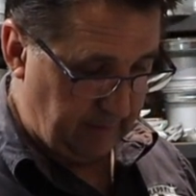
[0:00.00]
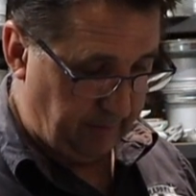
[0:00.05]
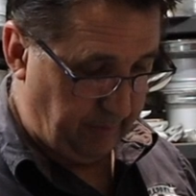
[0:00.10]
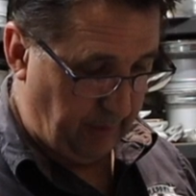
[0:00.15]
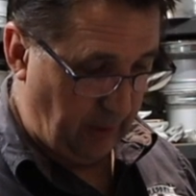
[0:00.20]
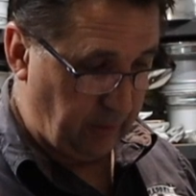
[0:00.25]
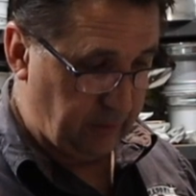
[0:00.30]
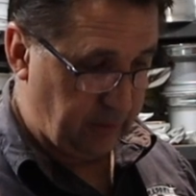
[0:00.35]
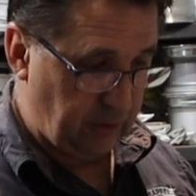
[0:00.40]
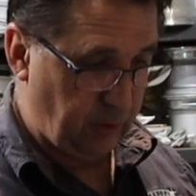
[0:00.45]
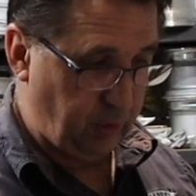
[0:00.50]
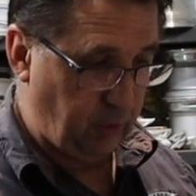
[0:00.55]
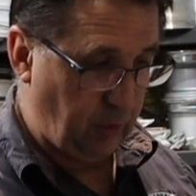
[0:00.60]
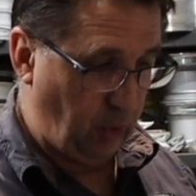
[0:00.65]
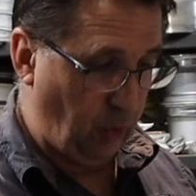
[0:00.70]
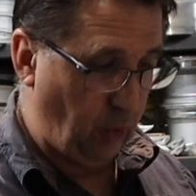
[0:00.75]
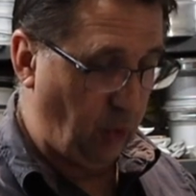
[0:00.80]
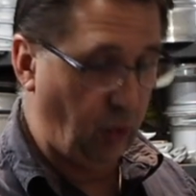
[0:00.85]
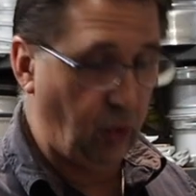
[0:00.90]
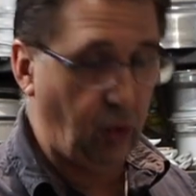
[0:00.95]
The bolts were
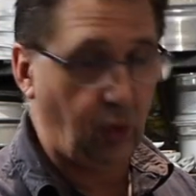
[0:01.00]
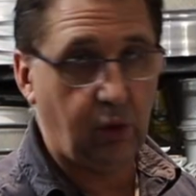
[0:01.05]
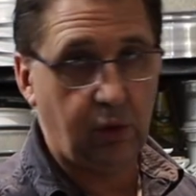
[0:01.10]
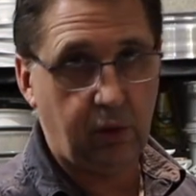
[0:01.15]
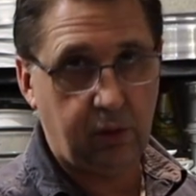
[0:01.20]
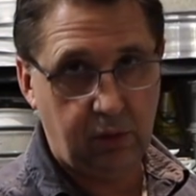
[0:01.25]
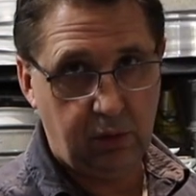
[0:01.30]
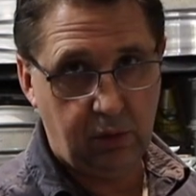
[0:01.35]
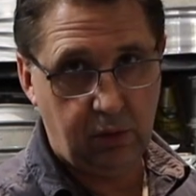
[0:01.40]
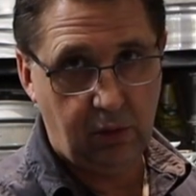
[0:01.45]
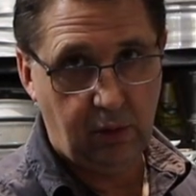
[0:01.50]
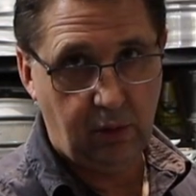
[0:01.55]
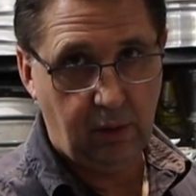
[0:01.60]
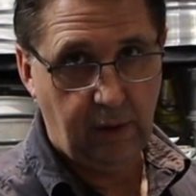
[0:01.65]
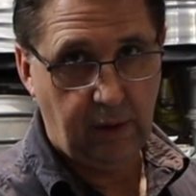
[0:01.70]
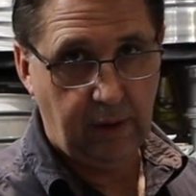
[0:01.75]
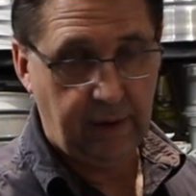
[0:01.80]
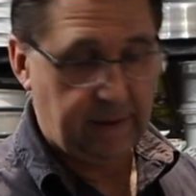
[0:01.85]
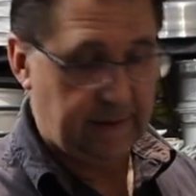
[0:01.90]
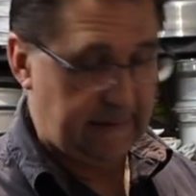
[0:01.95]
all
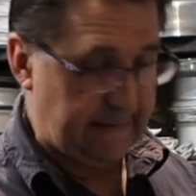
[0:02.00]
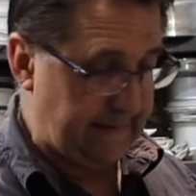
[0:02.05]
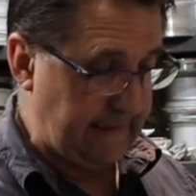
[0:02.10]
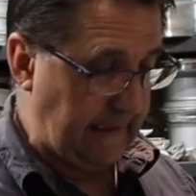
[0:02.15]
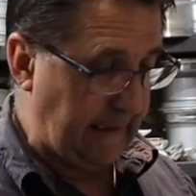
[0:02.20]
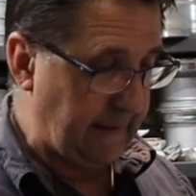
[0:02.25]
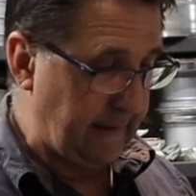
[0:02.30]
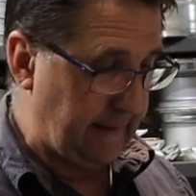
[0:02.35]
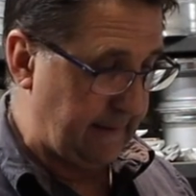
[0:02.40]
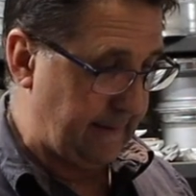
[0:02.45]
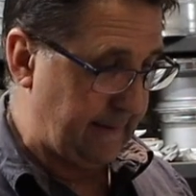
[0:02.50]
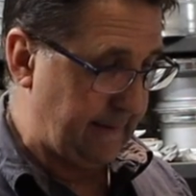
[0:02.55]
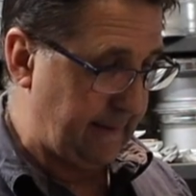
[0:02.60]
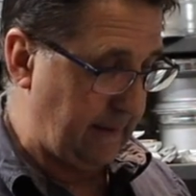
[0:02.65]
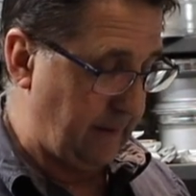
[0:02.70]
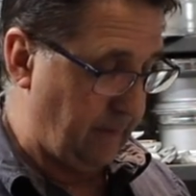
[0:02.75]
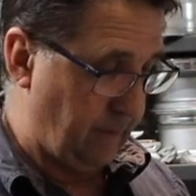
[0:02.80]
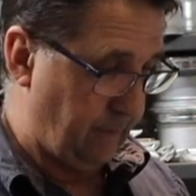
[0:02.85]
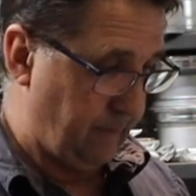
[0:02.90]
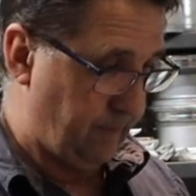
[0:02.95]
stainless
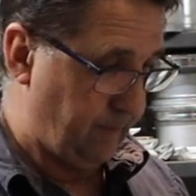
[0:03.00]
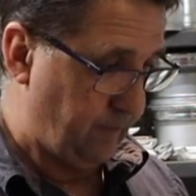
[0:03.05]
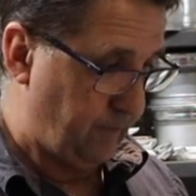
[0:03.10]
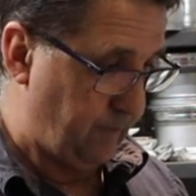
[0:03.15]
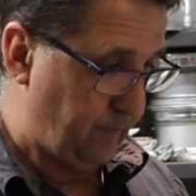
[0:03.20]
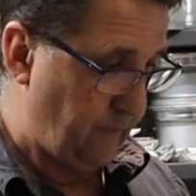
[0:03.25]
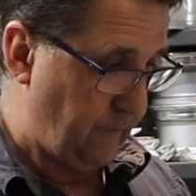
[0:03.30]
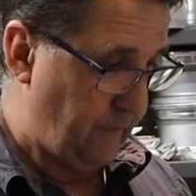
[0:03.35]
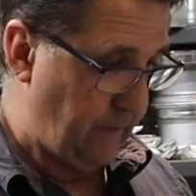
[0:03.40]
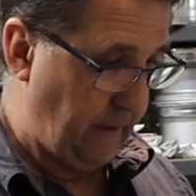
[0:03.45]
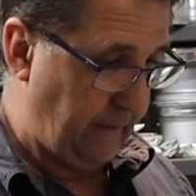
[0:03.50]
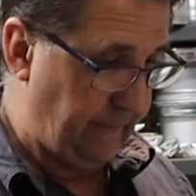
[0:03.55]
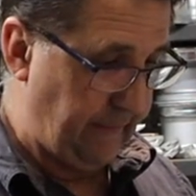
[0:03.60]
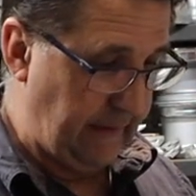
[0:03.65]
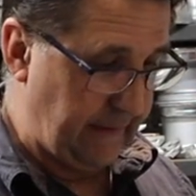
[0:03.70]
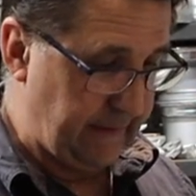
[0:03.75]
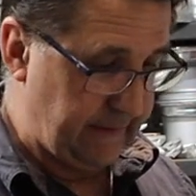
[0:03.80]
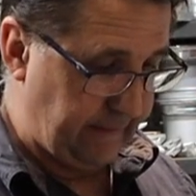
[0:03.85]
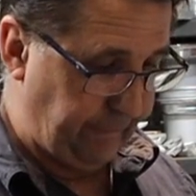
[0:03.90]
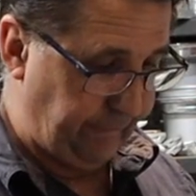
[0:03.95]
steel. So
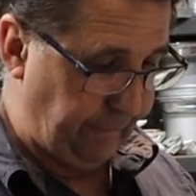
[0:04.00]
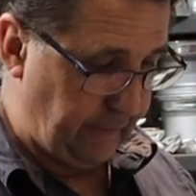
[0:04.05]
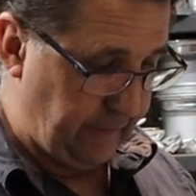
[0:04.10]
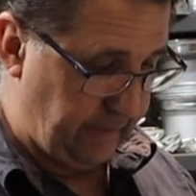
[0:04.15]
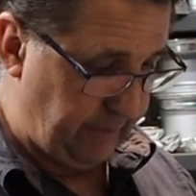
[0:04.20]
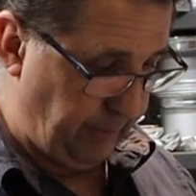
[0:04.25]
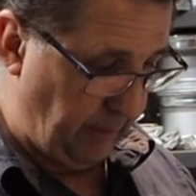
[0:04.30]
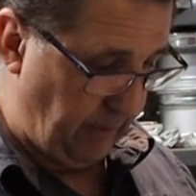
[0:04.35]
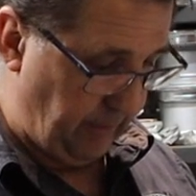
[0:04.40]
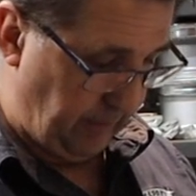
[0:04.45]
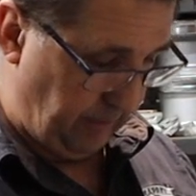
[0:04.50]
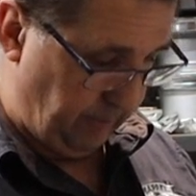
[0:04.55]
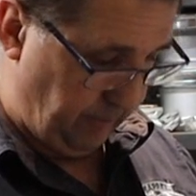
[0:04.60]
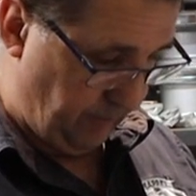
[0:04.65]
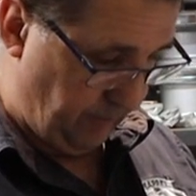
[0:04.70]
there's the first problem.